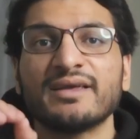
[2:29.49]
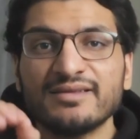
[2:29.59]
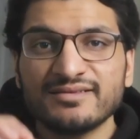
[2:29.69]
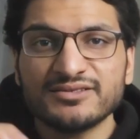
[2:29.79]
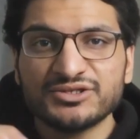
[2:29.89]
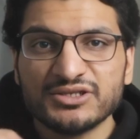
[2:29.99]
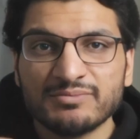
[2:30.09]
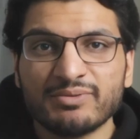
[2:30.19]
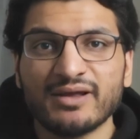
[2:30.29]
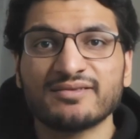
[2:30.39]
Is the
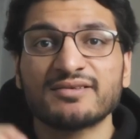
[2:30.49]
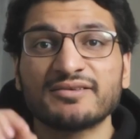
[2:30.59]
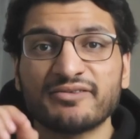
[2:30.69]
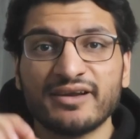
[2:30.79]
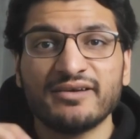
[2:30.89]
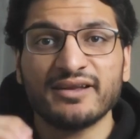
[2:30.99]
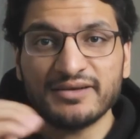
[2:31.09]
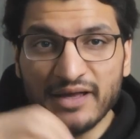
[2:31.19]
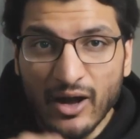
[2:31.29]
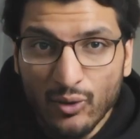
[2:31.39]
share price
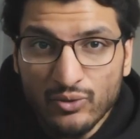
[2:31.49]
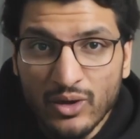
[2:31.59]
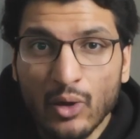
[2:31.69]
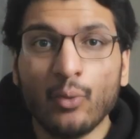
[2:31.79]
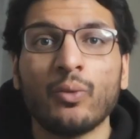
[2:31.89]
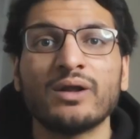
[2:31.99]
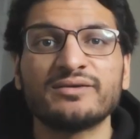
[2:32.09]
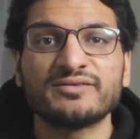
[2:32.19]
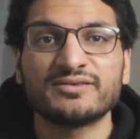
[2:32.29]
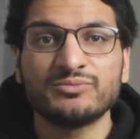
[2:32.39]
trending down
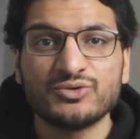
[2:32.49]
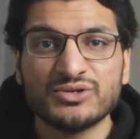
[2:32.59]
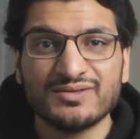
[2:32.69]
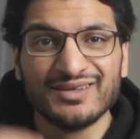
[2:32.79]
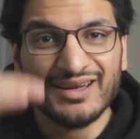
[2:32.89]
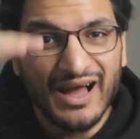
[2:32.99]
while distributions are